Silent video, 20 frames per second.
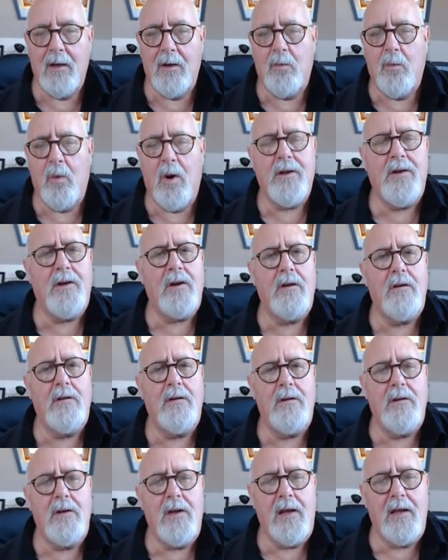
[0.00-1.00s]
Why do you
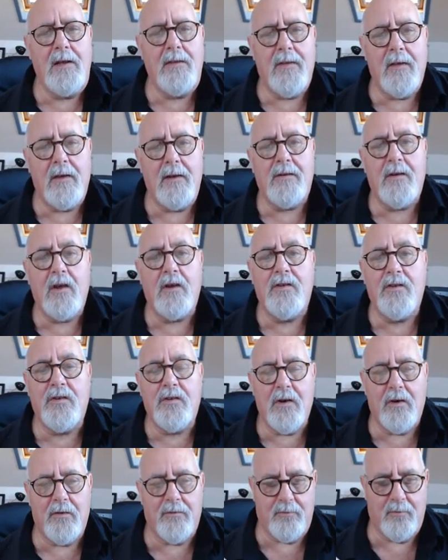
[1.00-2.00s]
need this
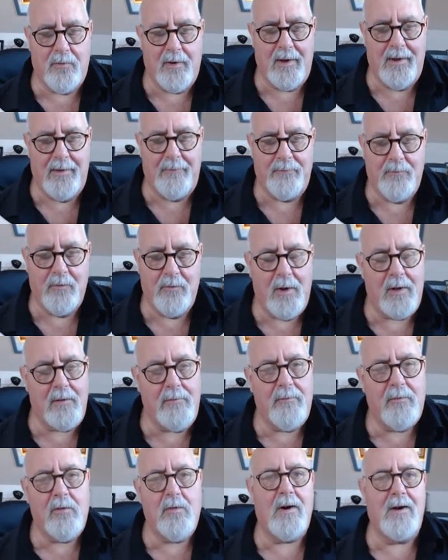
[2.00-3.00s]
software?
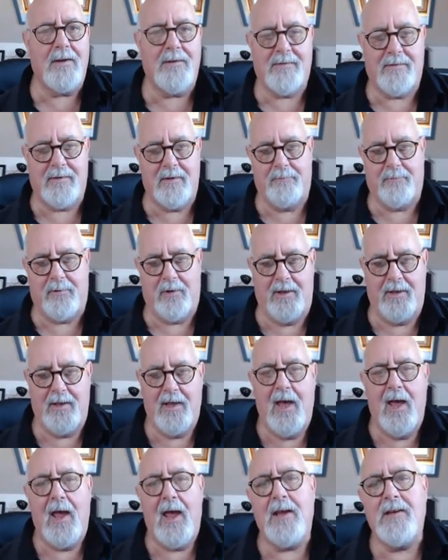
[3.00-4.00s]
Well, quite simply,
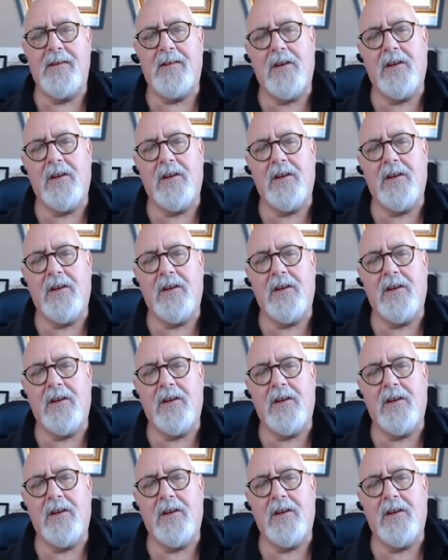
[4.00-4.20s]
it's